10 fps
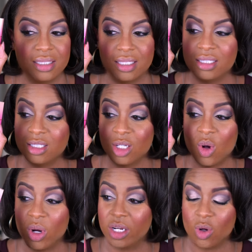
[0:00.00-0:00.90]
This is
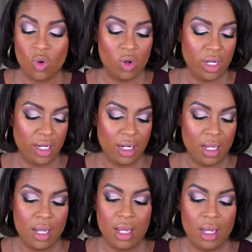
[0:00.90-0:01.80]
going on
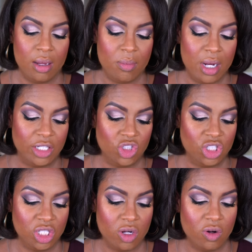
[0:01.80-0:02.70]
my
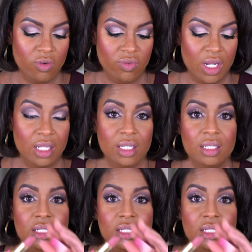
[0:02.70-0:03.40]
shelf, and then